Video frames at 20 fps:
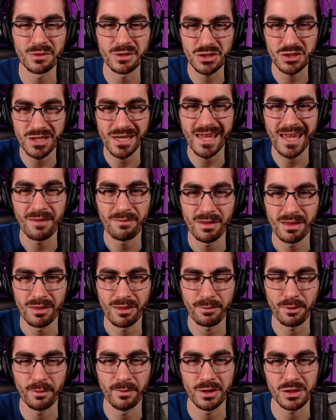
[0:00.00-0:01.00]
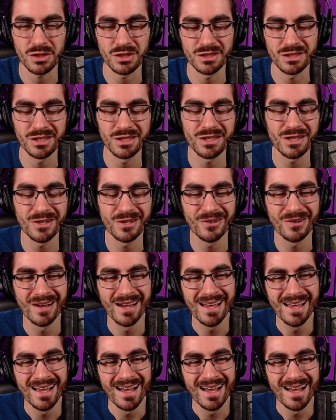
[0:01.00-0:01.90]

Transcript: which she gave me the permission to do.